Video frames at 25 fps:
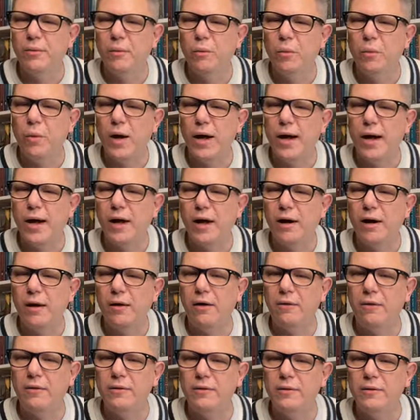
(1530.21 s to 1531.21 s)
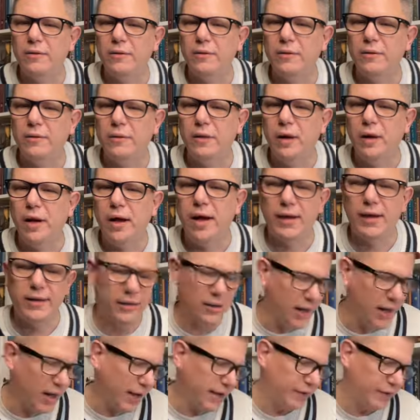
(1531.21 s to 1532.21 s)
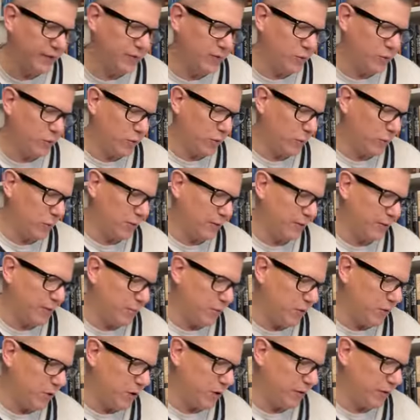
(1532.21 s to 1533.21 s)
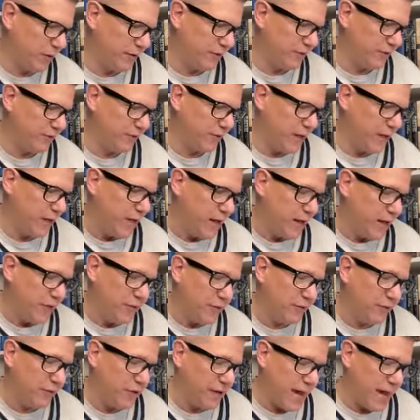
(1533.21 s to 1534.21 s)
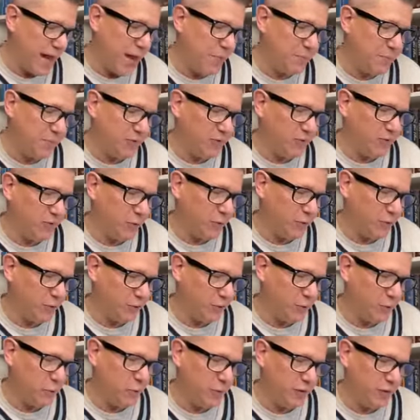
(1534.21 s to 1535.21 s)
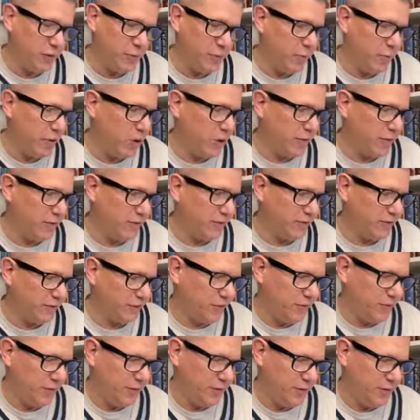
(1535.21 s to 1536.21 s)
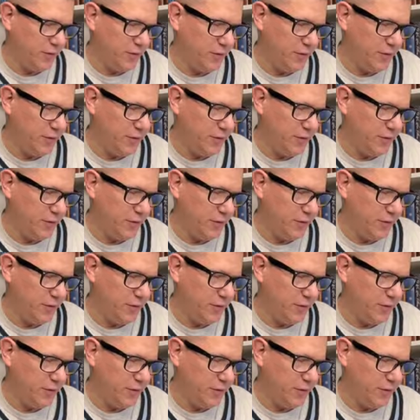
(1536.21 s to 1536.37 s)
Wow. I adore William Morris. There's an episode on William Morris.